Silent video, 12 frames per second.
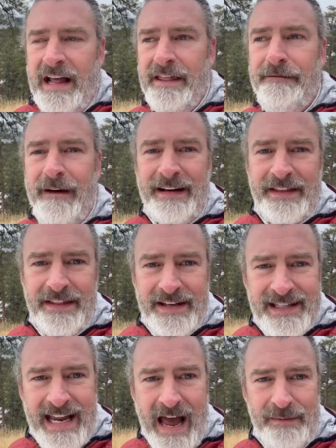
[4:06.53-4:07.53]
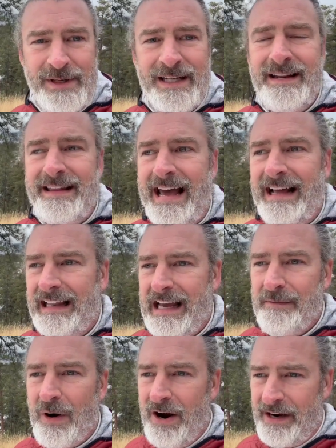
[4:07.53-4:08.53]
And the fact that this taps into the
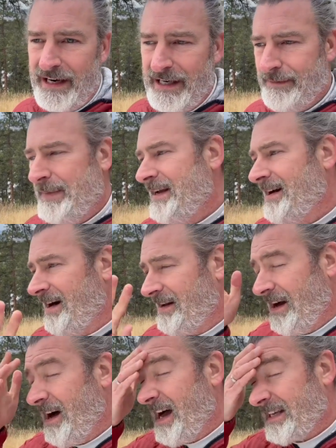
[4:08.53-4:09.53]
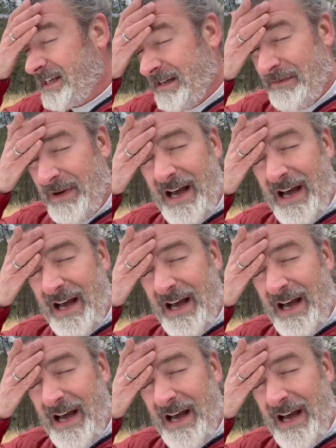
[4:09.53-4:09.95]
LA market is beyond awesome.